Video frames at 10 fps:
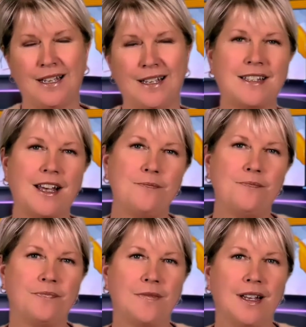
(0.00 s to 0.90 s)
He said,
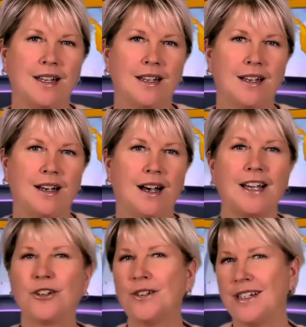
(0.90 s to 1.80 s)

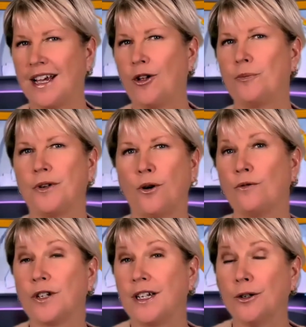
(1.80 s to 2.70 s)
I couldn't help but
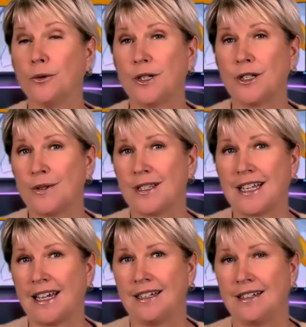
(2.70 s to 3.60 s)
overhear what you
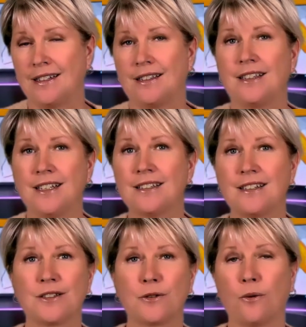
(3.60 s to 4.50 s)
said, that this
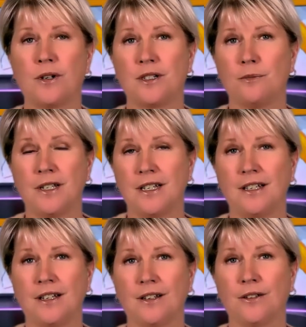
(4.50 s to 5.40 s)
is going to
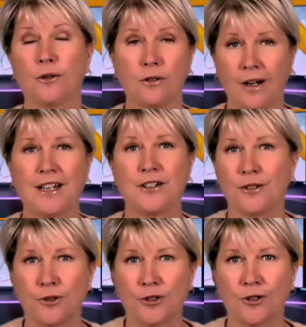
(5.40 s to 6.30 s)
be your
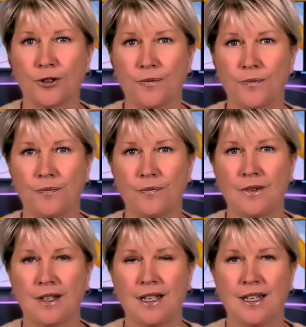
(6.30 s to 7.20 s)
gratitude journal.
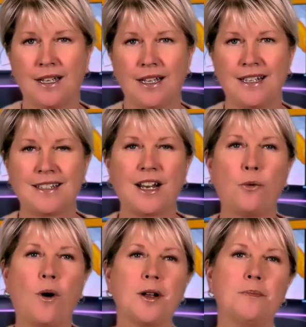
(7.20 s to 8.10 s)
He said, I
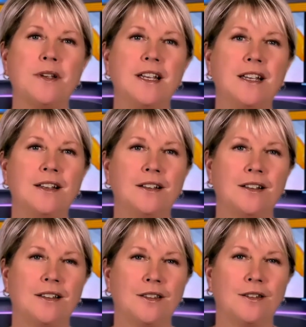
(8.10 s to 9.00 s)
want to be
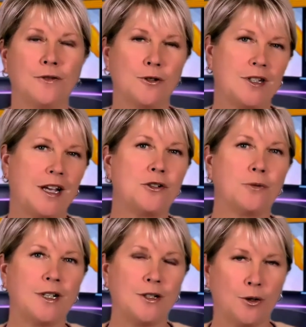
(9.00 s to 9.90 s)
the first
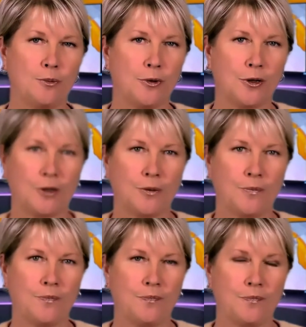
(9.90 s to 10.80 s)
entry in your book.
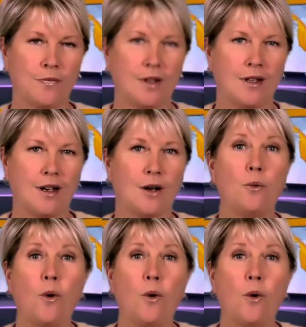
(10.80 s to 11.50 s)
I